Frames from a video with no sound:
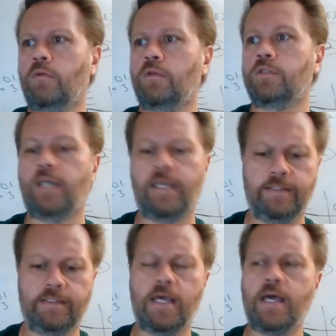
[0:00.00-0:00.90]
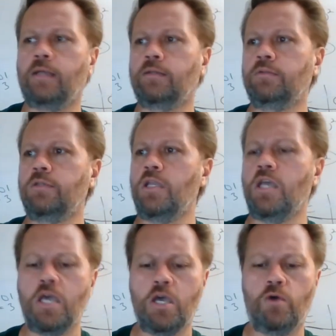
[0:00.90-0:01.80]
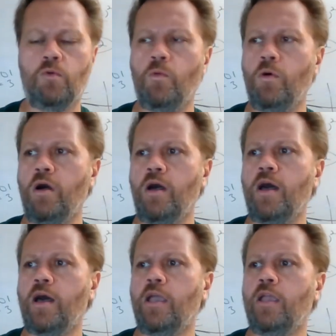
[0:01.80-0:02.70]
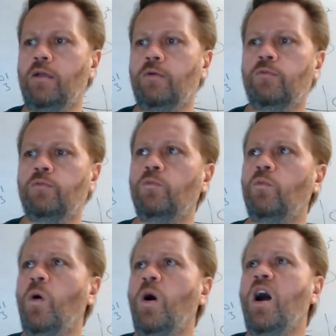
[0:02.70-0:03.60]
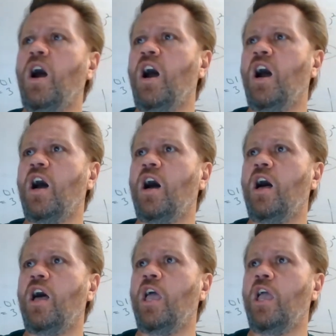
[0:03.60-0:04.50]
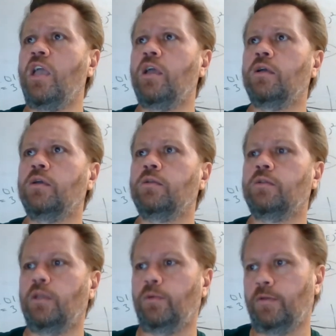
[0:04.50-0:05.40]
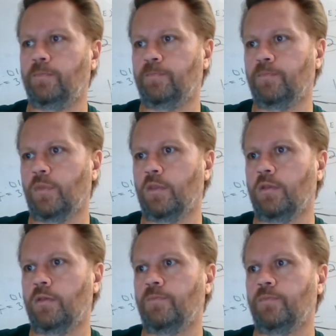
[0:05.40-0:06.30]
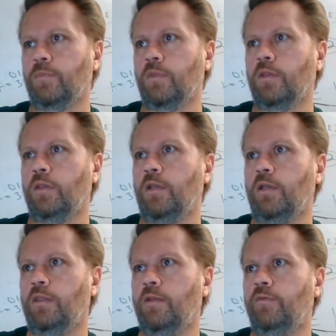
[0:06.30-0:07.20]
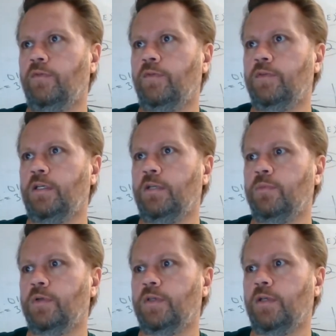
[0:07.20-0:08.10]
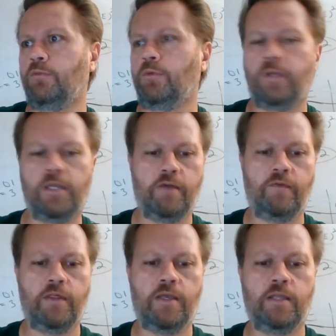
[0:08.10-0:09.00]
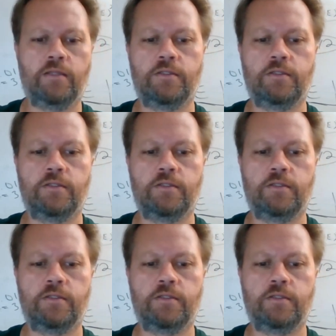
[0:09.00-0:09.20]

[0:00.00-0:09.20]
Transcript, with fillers: Shaisa. No, why? Why? There we go. And then 15% would be half of that.